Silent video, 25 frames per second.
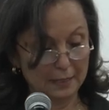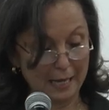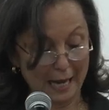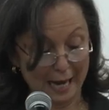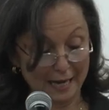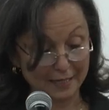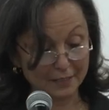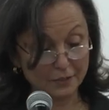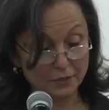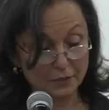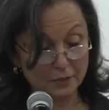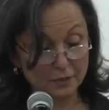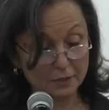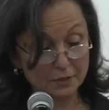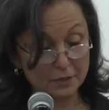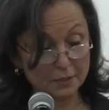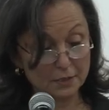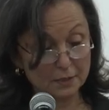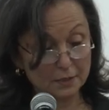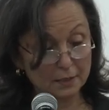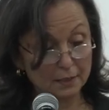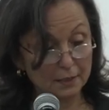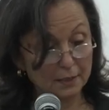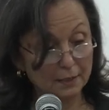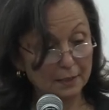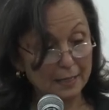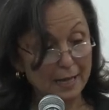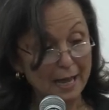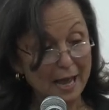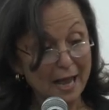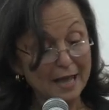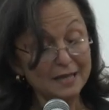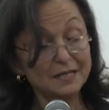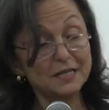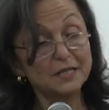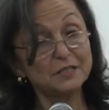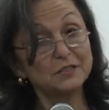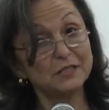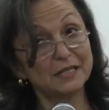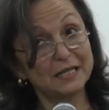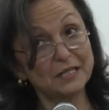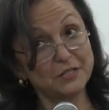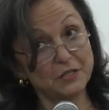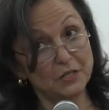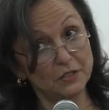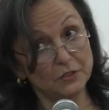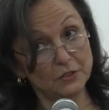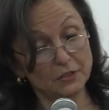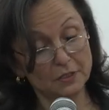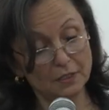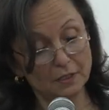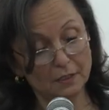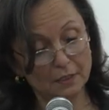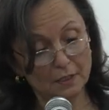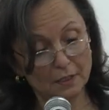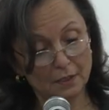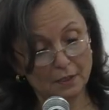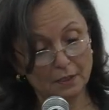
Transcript: actors and addresses